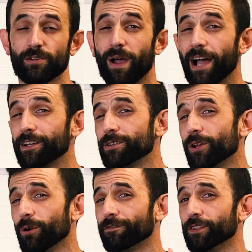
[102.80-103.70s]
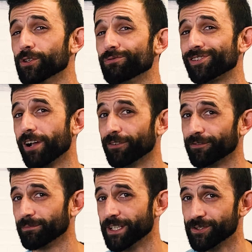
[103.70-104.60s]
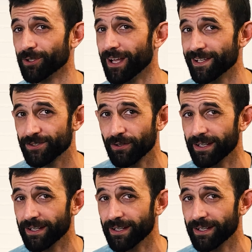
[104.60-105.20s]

how do you know if you suffer from digital eye strain?